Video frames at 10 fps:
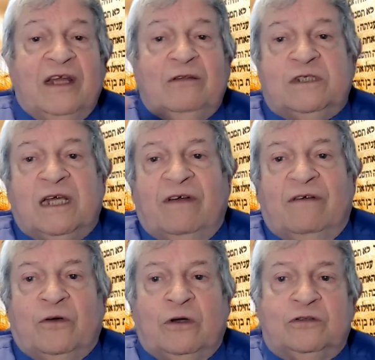three to
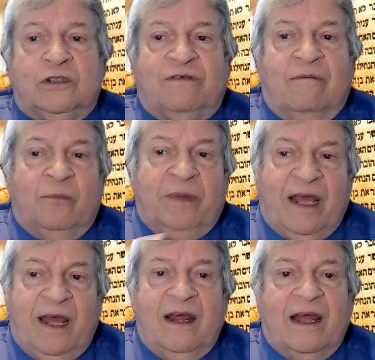seven verses from the
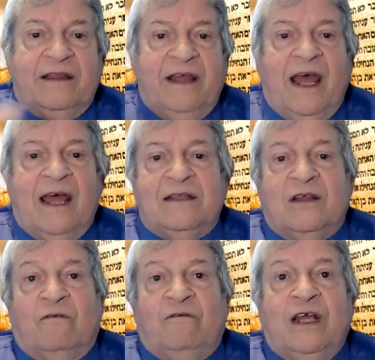beginning and the
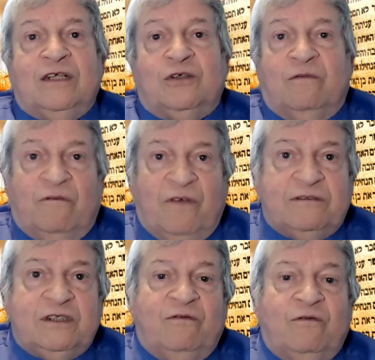end of each of the
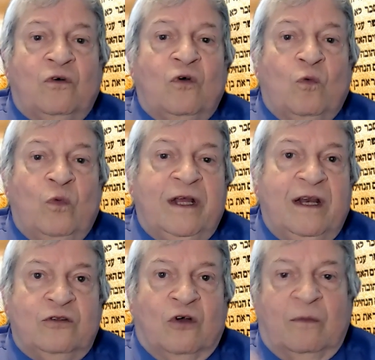54
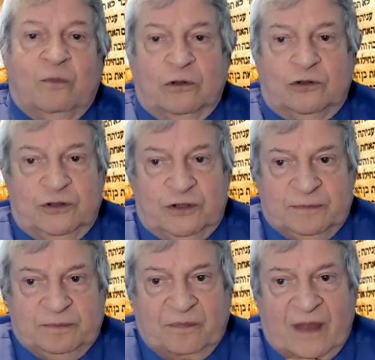weekly Torah
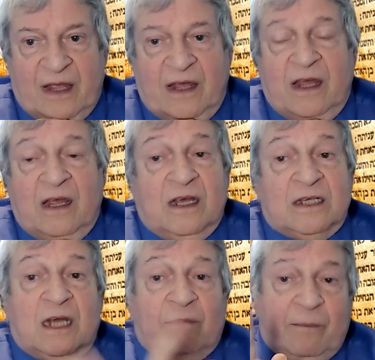portions.
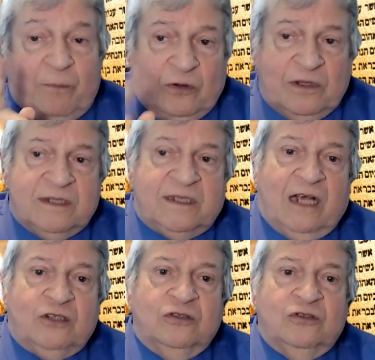Some important
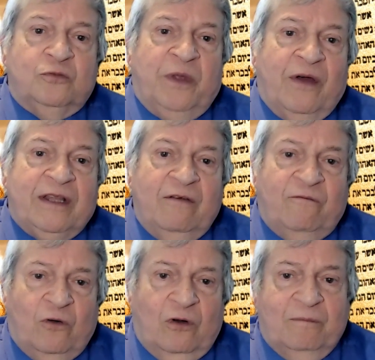sections should be read
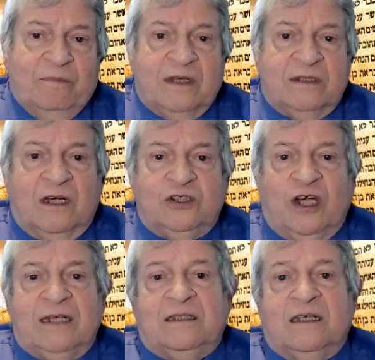in full,
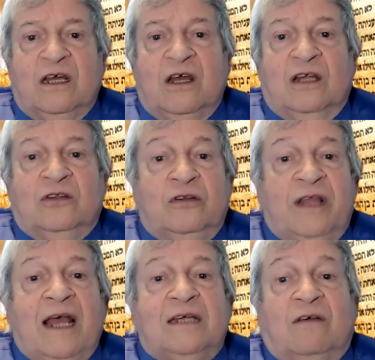such as the
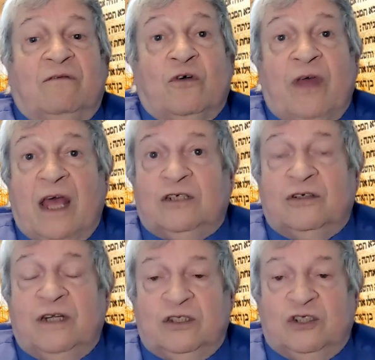days of
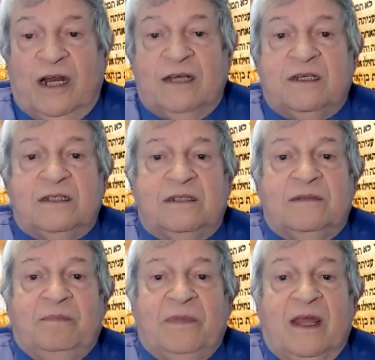creation in
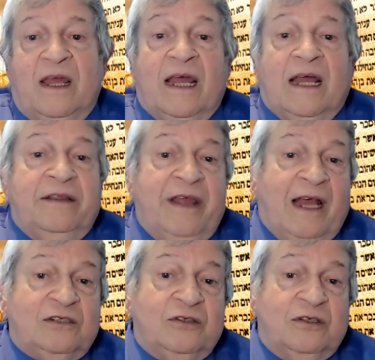Genesis,
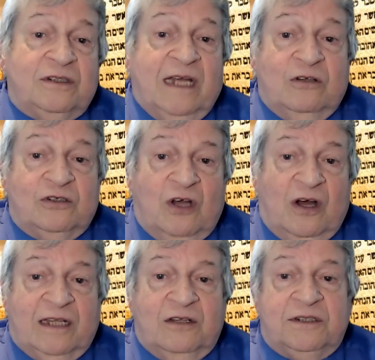the Exodus and the
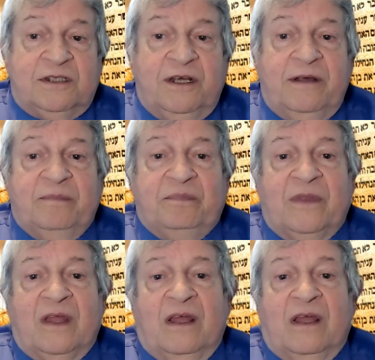Song at the Sea,